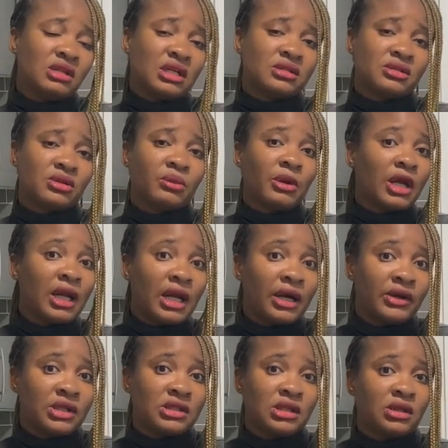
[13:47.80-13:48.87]
some
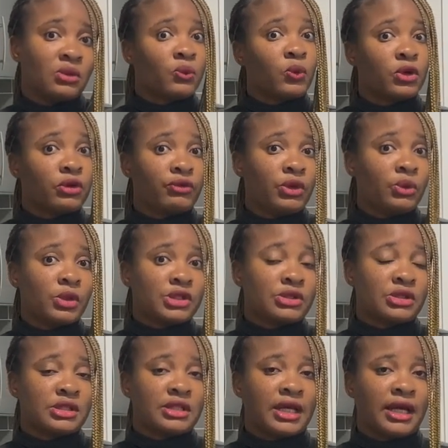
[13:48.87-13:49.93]
clarity one of the
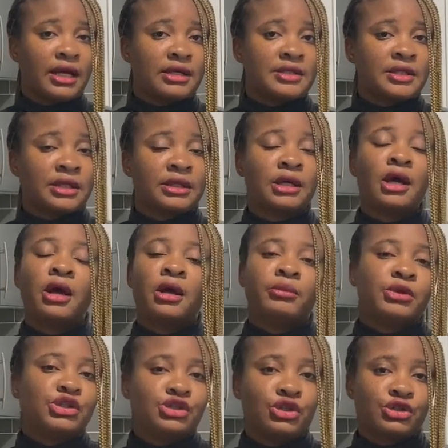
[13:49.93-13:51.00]
questions I answered,
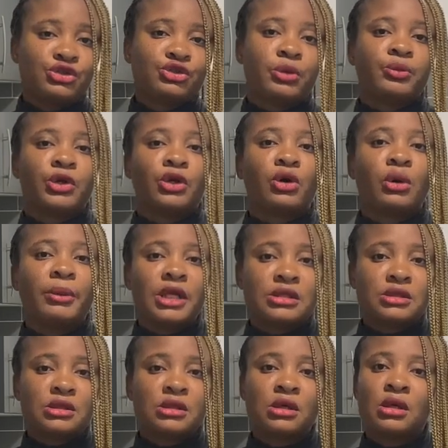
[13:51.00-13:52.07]
please just drop the
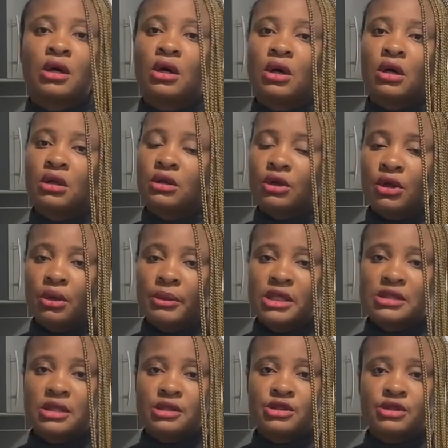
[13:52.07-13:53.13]
comment on the comment
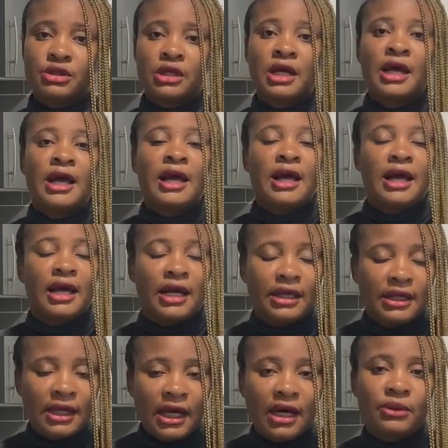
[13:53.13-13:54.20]
section and
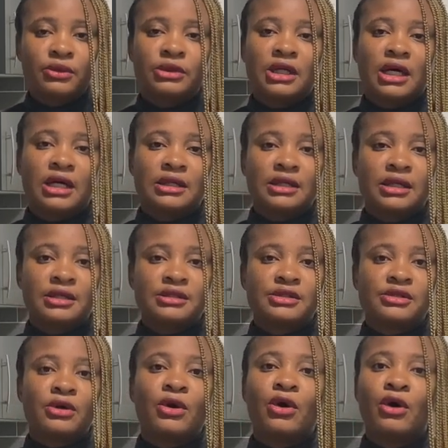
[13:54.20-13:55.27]
I would attend
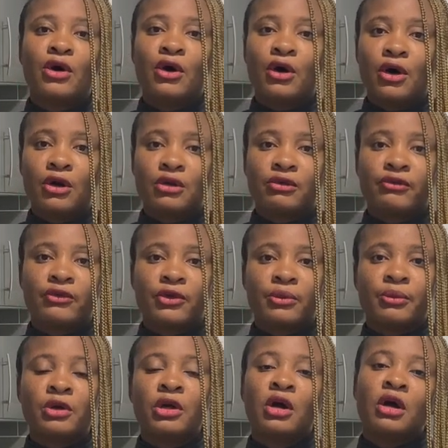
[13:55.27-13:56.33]
to all of them.
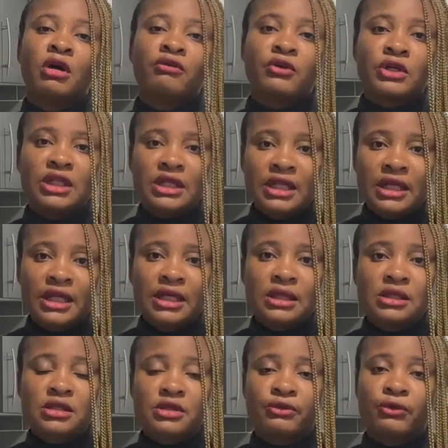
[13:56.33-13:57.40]
For the
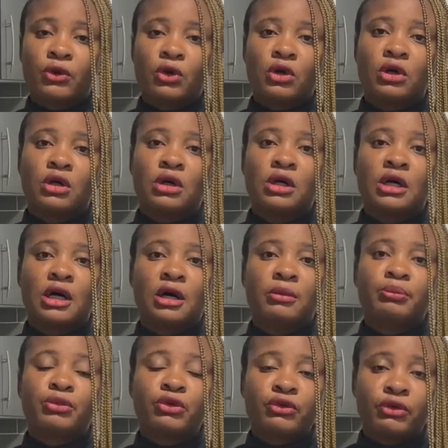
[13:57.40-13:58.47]
links for
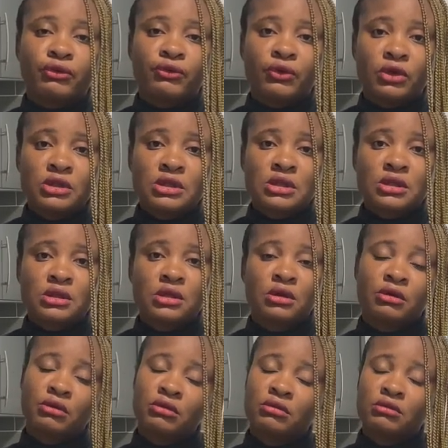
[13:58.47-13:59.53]
proof of funds
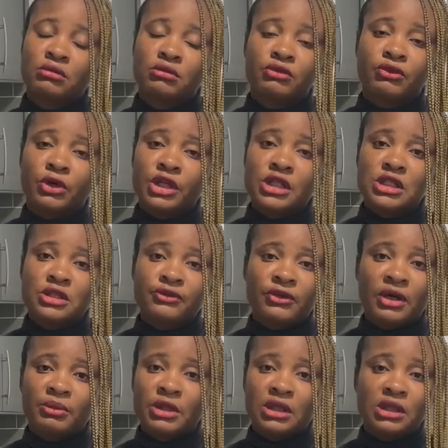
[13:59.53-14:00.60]
for each
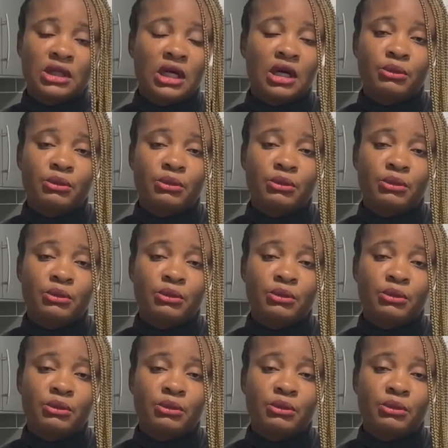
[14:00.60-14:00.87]
family, how